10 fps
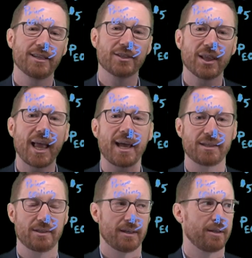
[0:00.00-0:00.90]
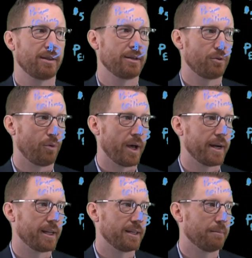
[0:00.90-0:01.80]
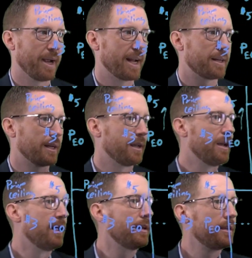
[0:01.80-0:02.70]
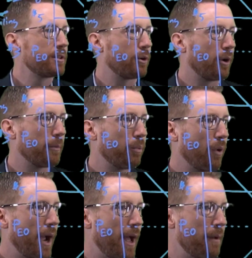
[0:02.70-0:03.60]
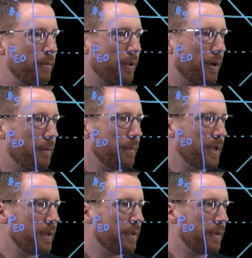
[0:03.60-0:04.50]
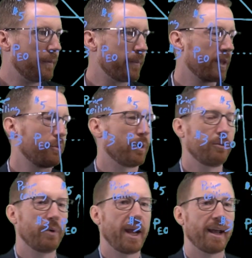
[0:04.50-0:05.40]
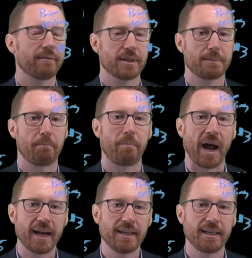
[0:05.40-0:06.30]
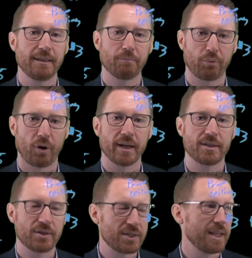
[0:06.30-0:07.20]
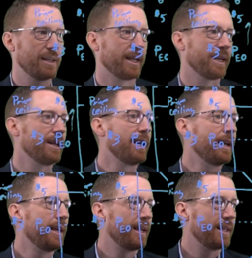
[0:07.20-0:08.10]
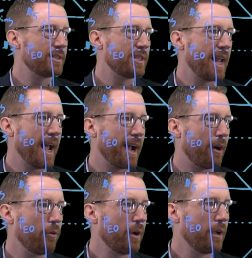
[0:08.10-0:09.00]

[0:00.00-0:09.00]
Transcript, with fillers: is less than quantity demanded. So our problem when we have this binding price ceiling is now